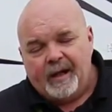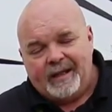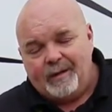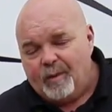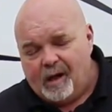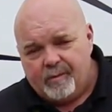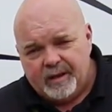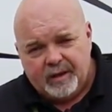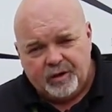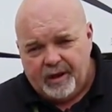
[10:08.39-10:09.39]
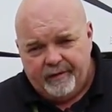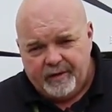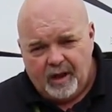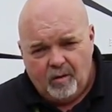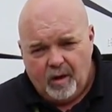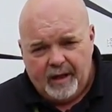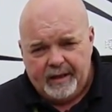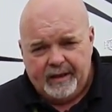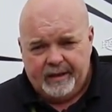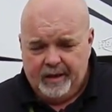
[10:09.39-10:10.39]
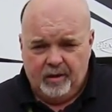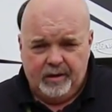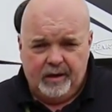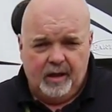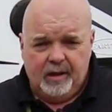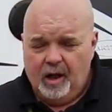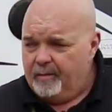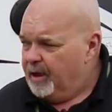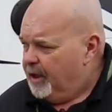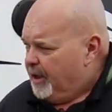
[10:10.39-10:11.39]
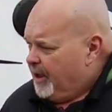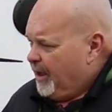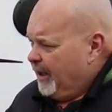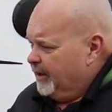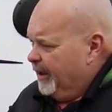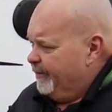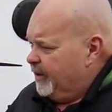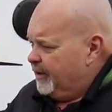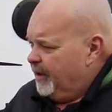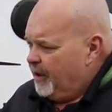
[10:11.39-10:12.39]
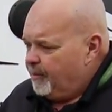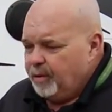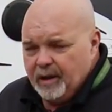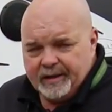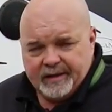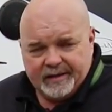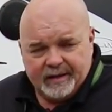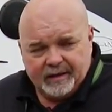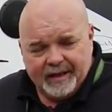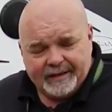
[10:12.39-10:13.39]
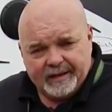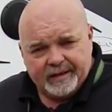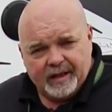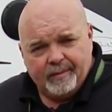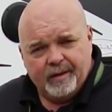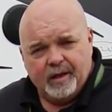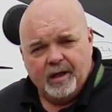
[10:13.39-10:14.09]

email me at jeff.white@guarantee.com. I'd love to plug this in, light this up,